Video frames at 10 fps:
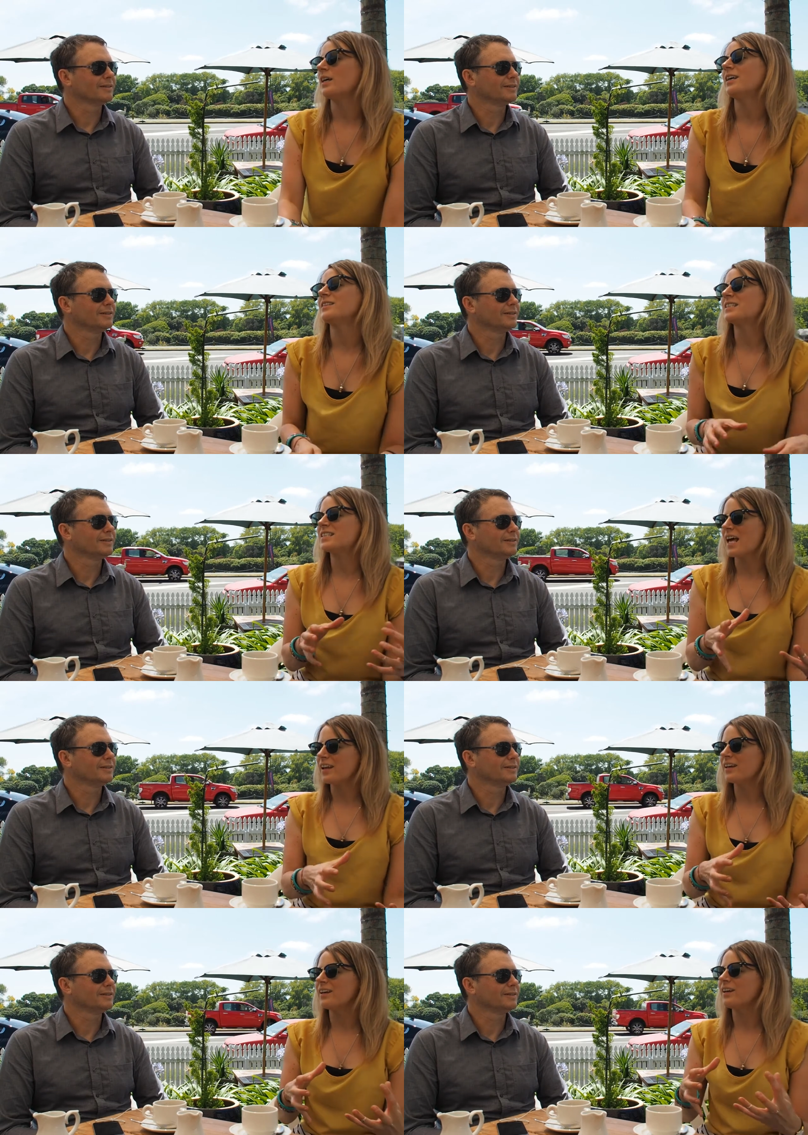Speaker 1: it's
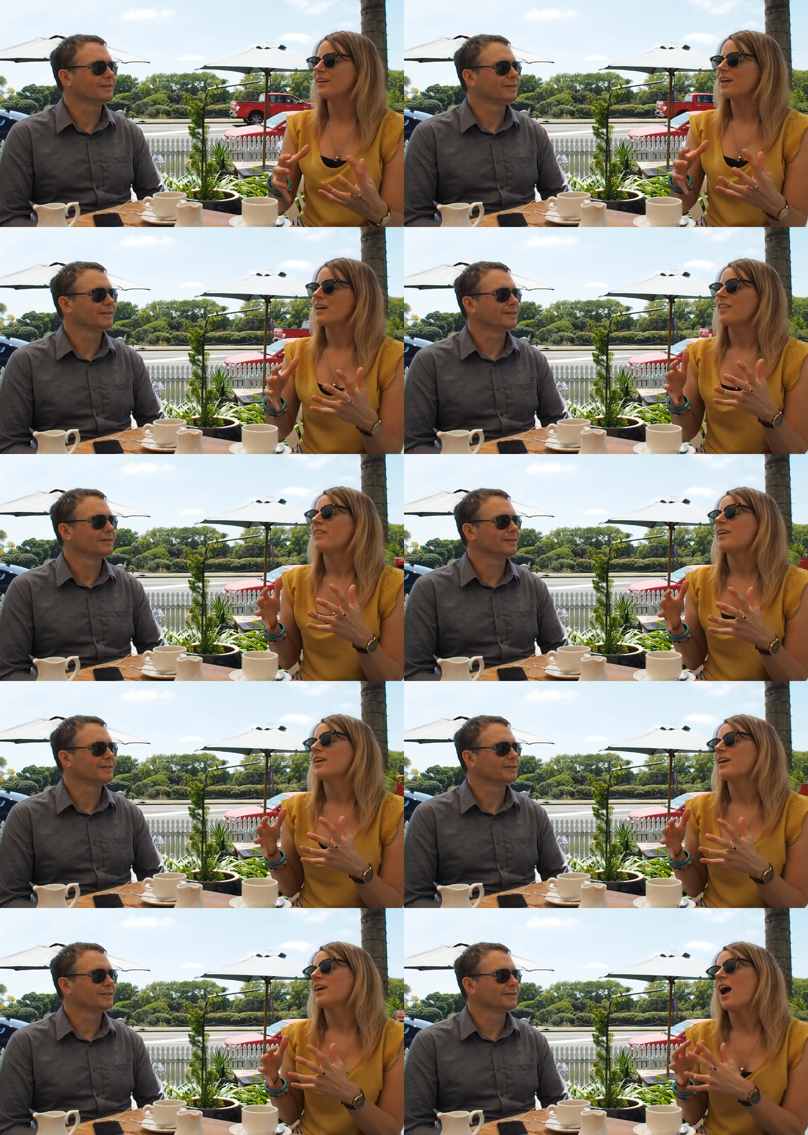selling
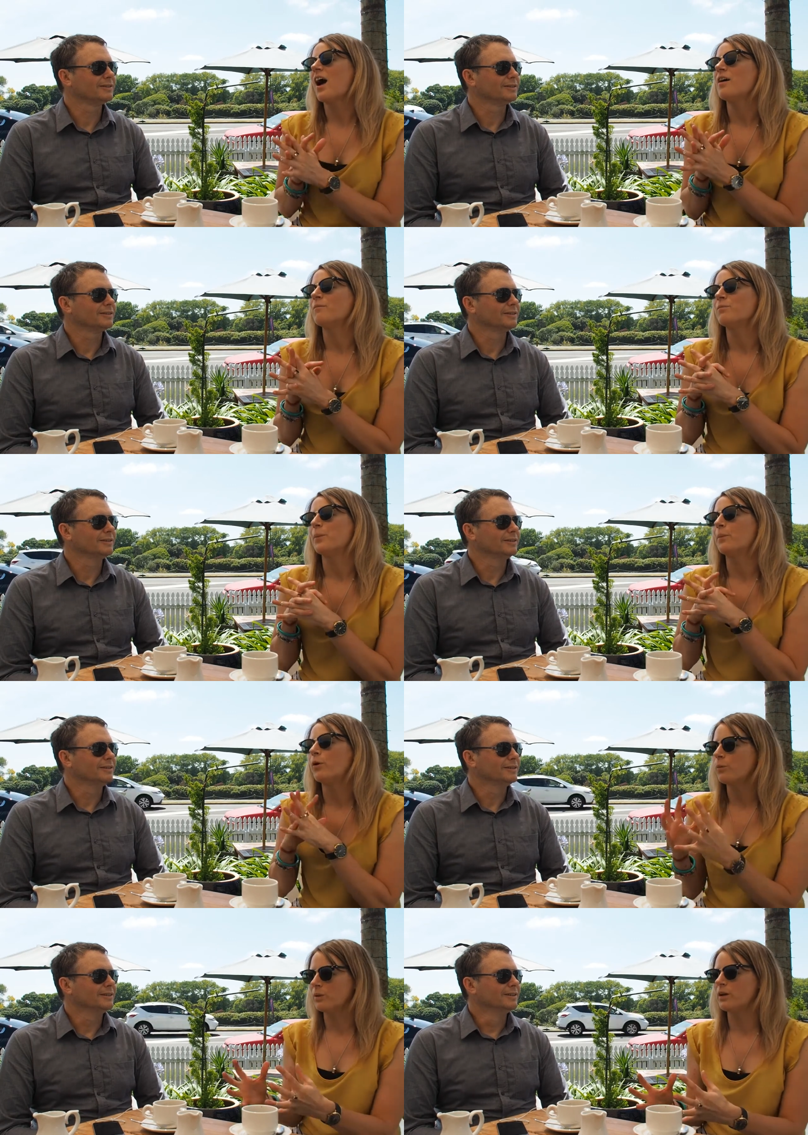the
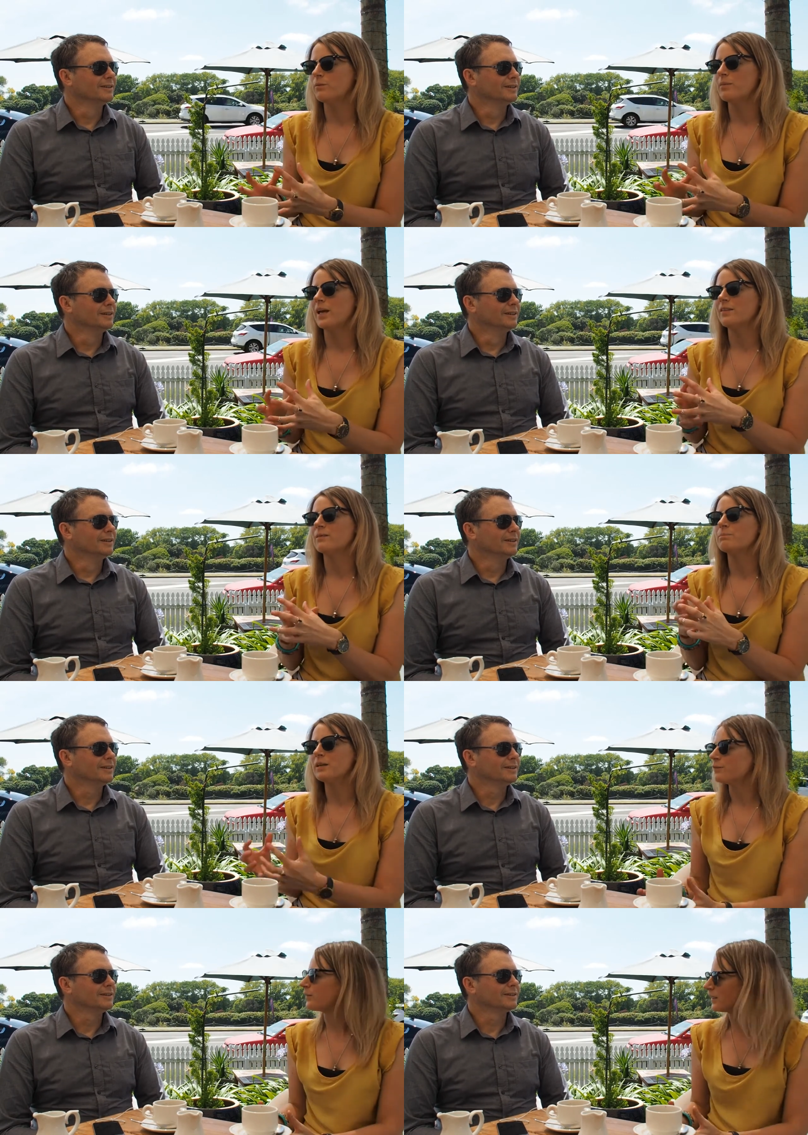problem and the
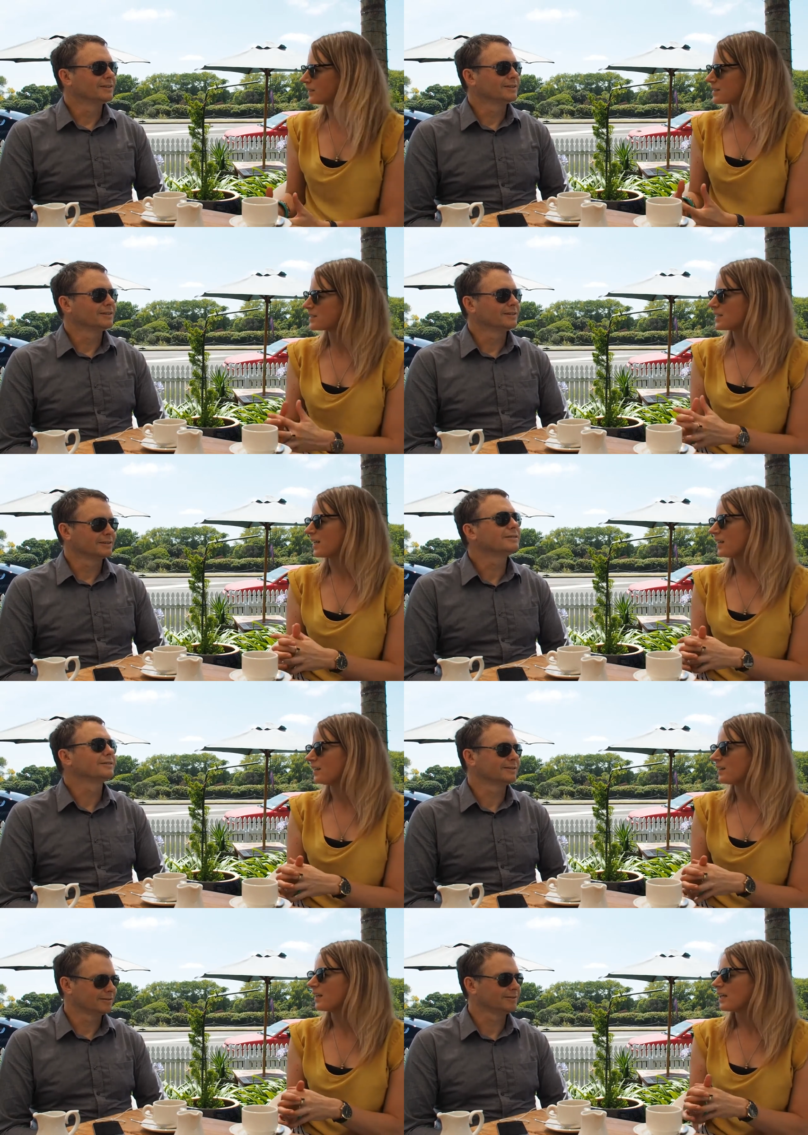benefits, and
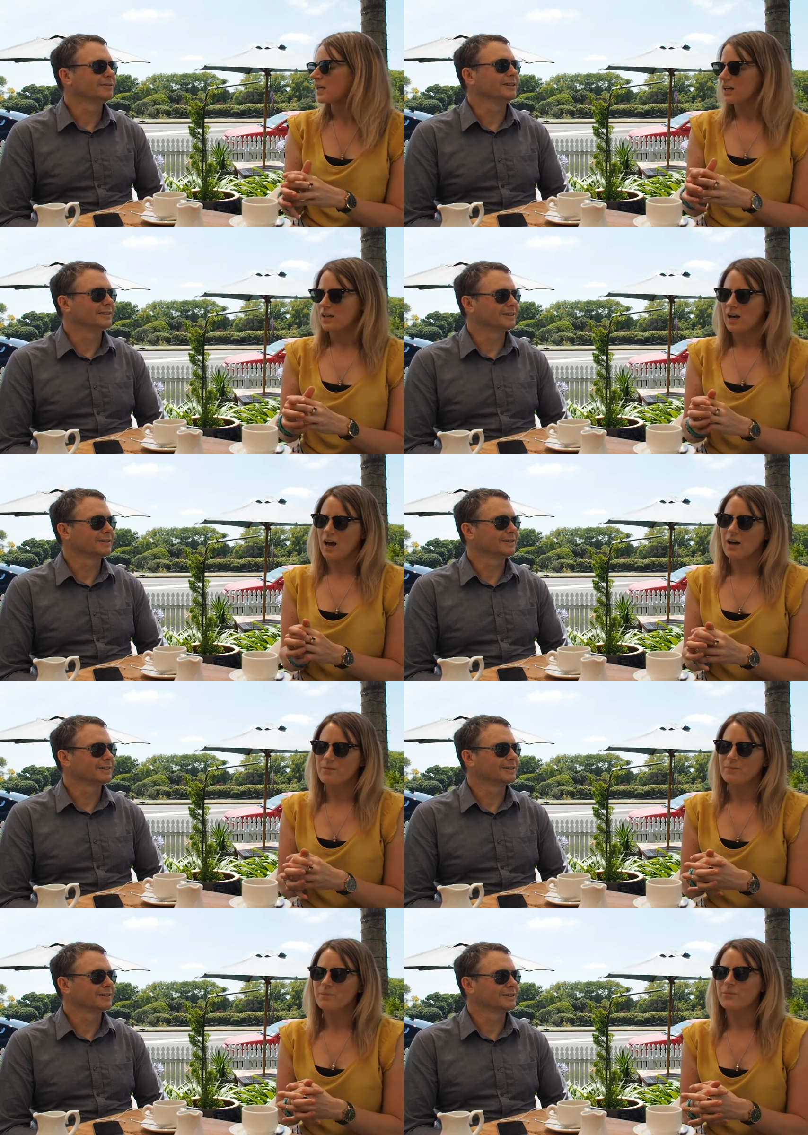
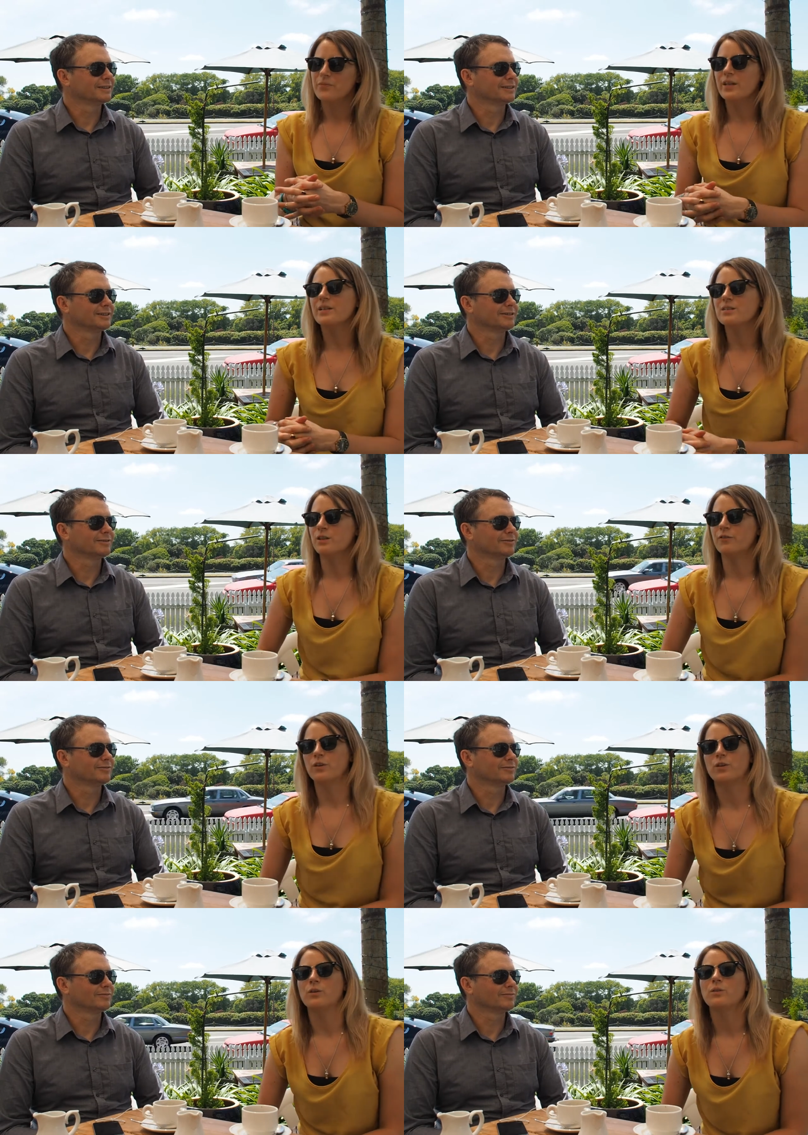that is
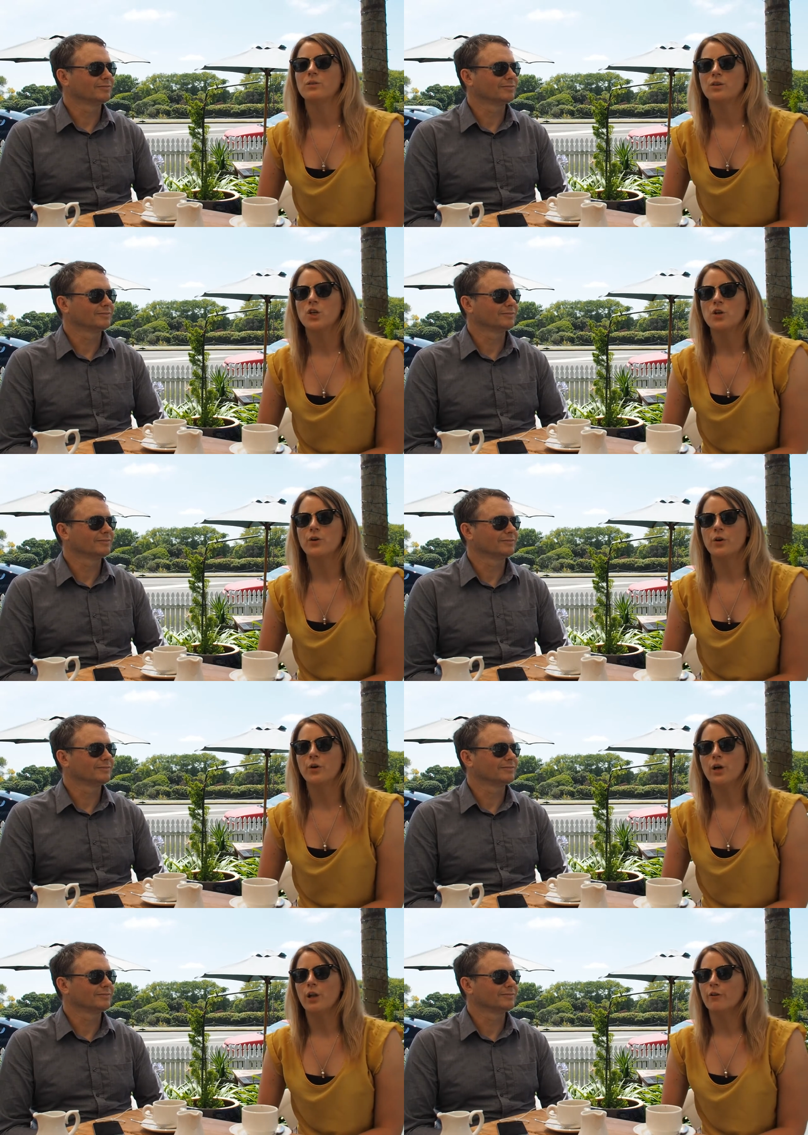difficult, you
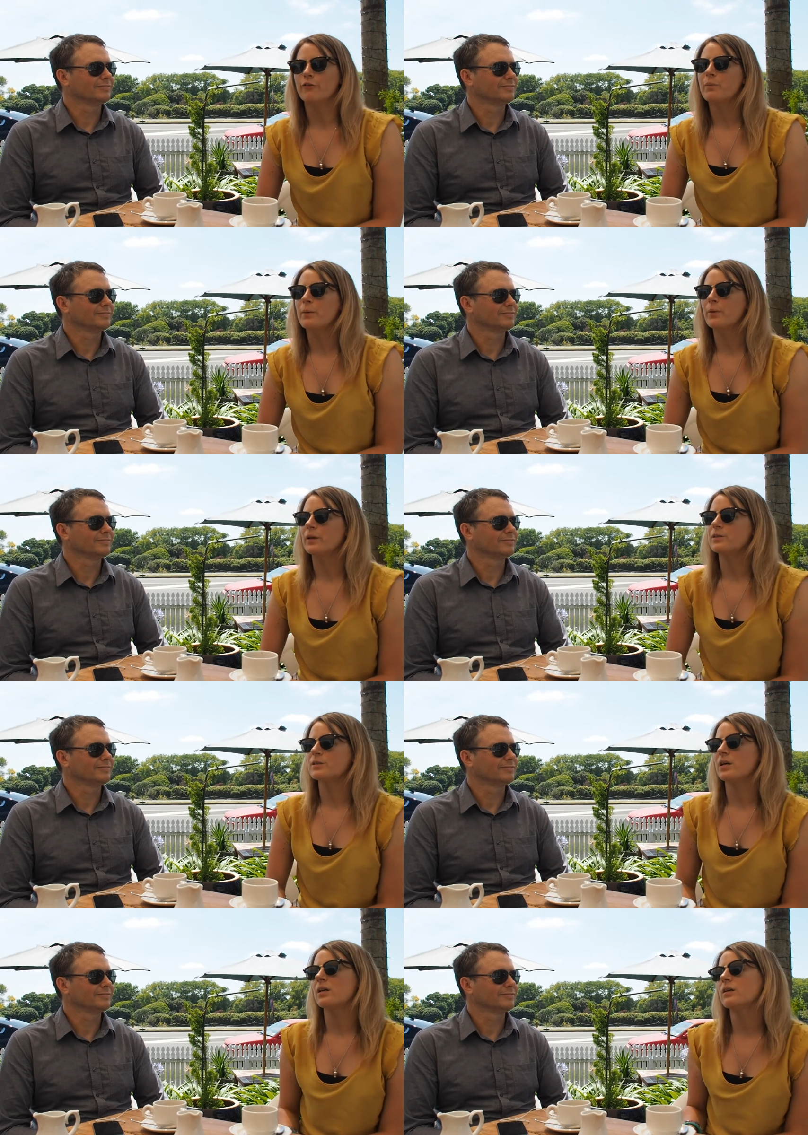know. A lot of people are
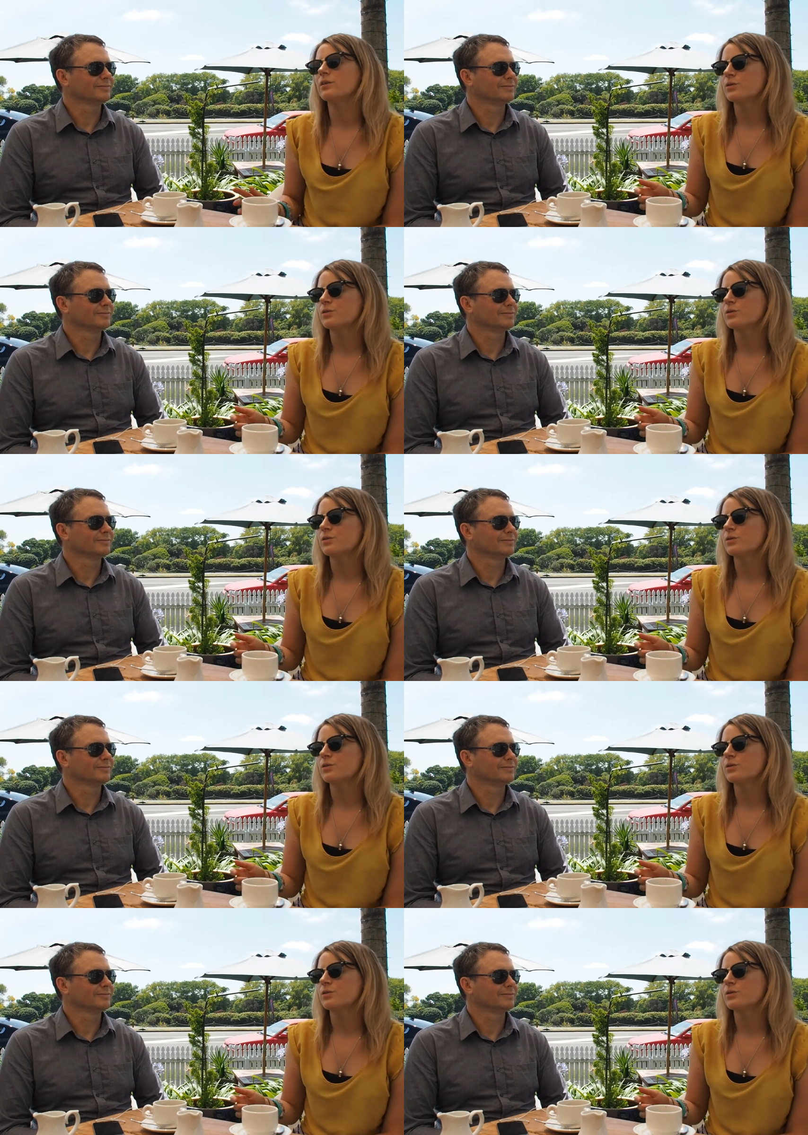just like, oh, new